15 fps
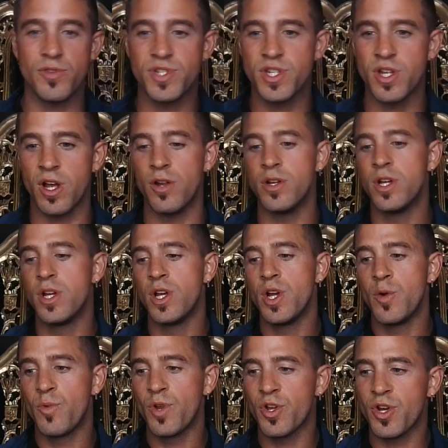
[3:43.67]
So
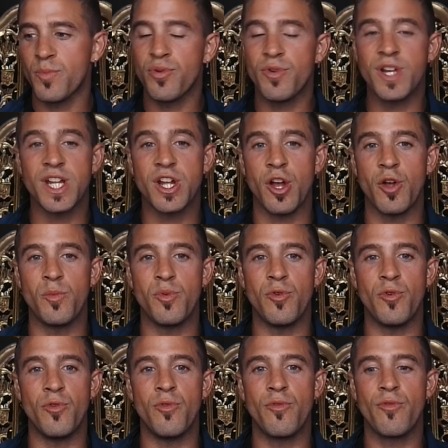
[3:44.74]
we've got a pretty
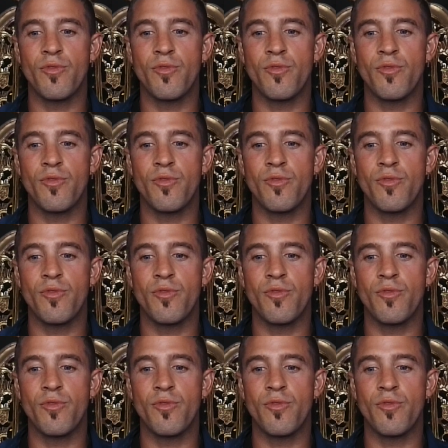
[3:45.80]
global